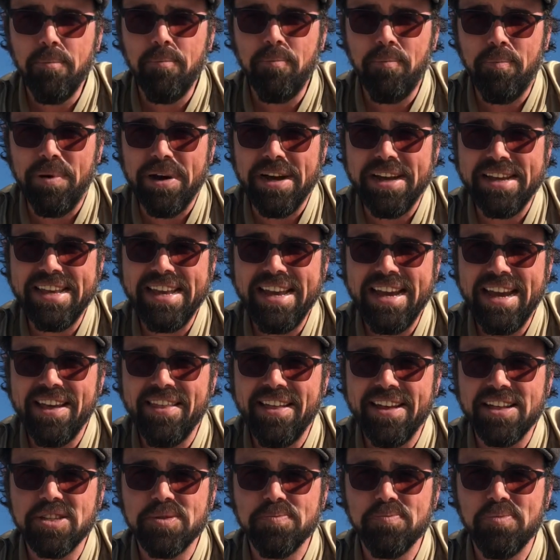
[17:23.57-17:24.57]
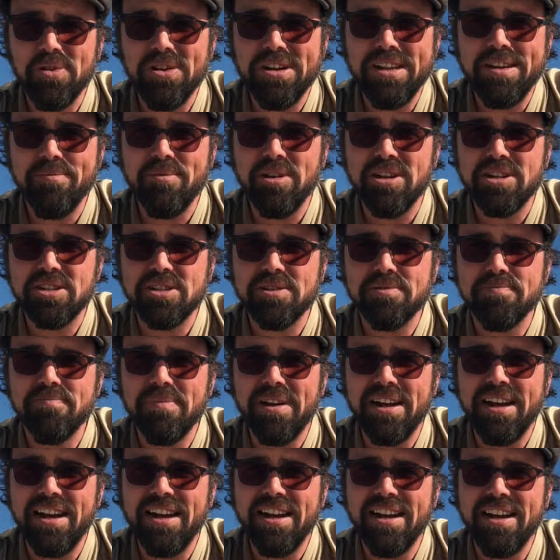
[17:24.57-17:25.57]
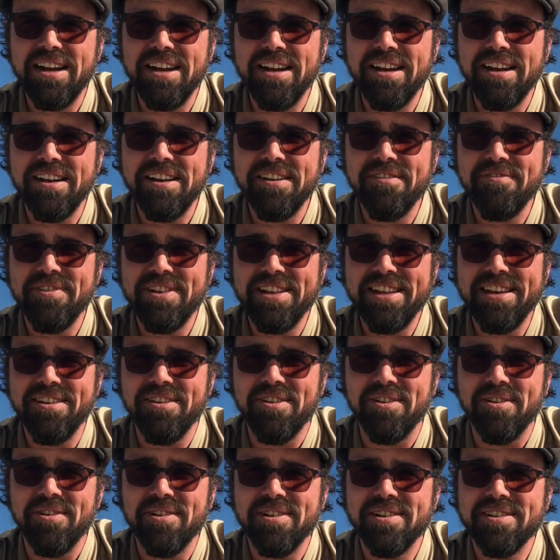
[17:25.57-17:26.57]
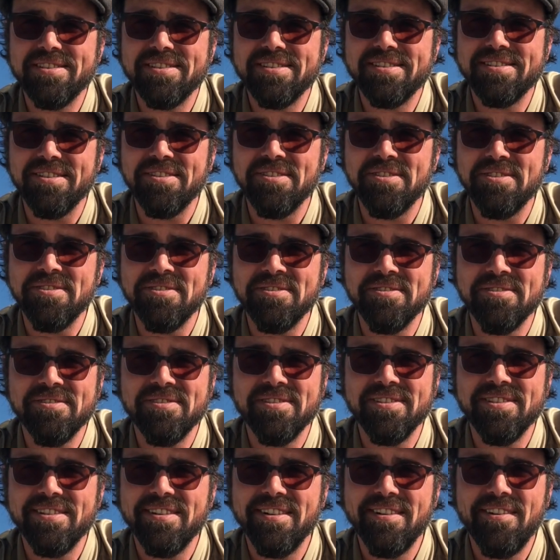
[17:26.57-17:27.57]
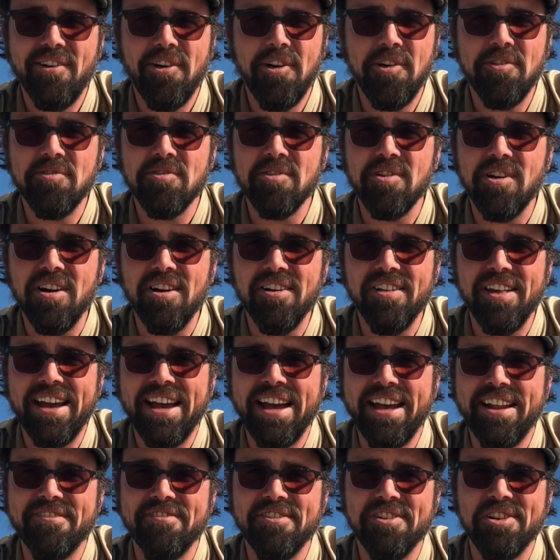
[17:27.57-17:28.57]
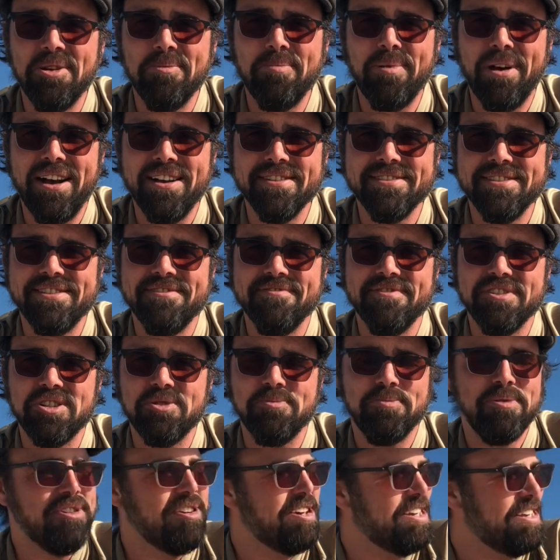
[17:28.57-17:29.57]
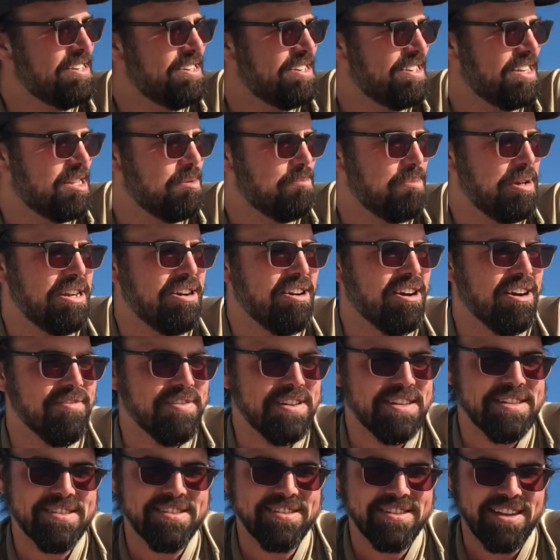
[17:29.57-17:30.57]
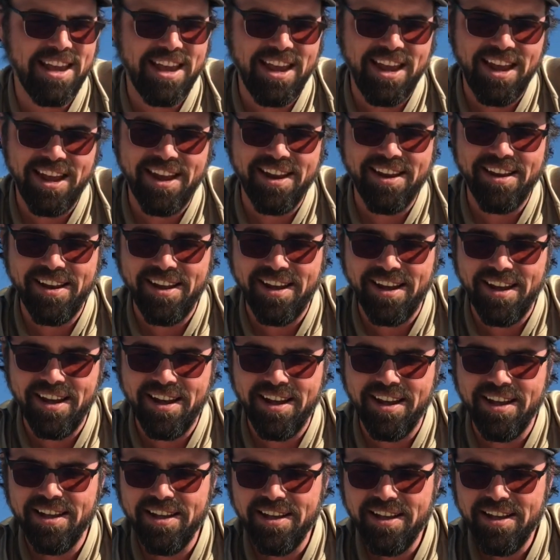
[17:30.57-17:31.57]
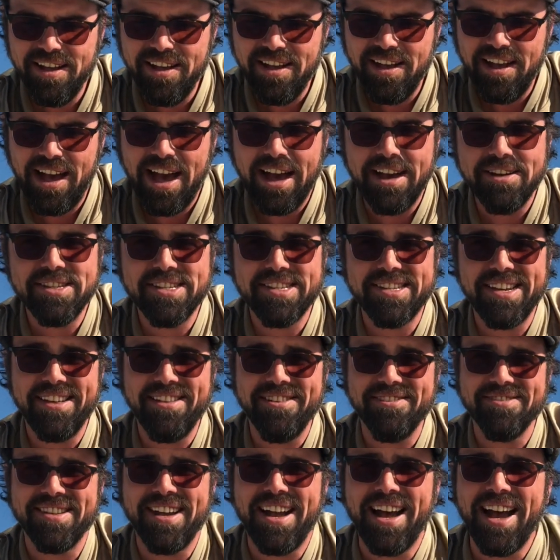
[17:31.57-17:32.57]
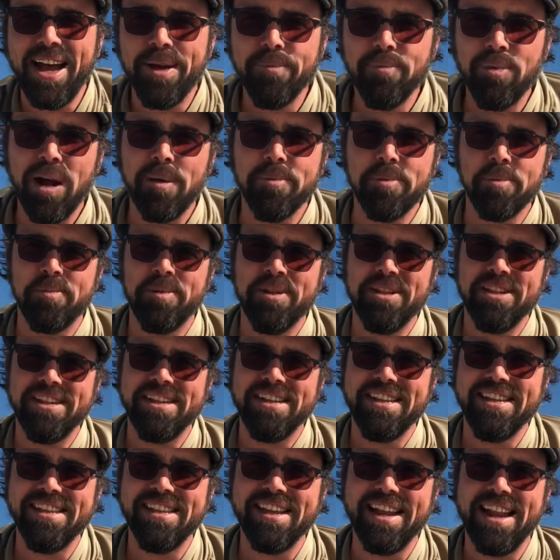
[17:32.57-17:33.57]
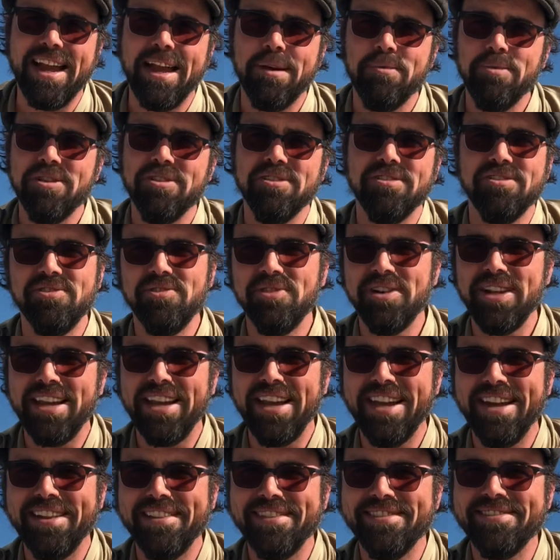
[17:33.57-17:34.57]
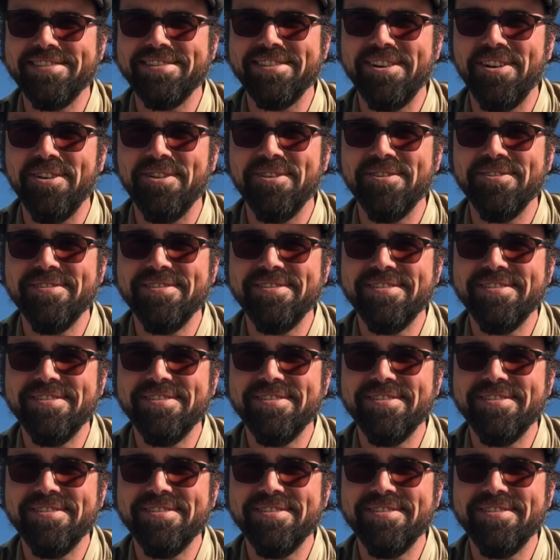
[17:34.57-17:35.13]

But yeah, that's pretty much my video. So overall, I had a very positive experience at the beet harvest, and I'd say there's a high probability that I will do it again. So